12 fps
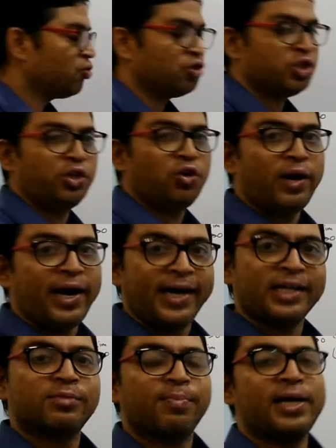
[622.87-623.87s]
tends to 0,
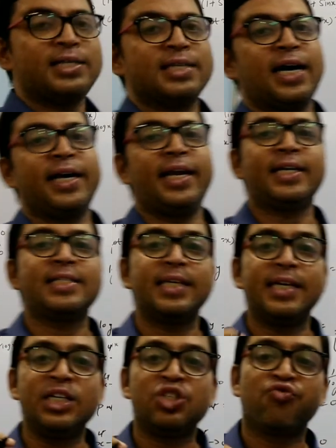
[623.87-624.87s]
x by sin
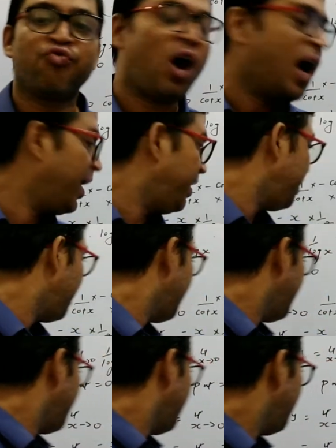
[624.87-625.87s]
x is
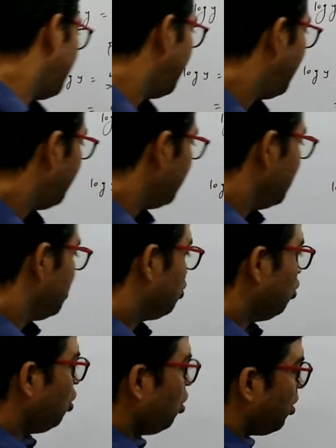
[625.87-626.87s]
1.
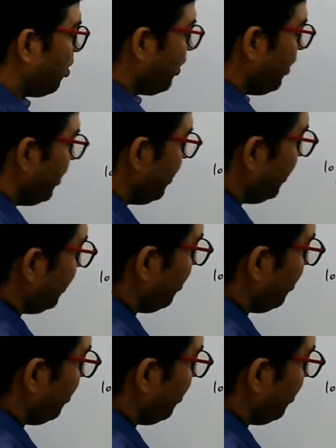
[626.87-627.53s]
So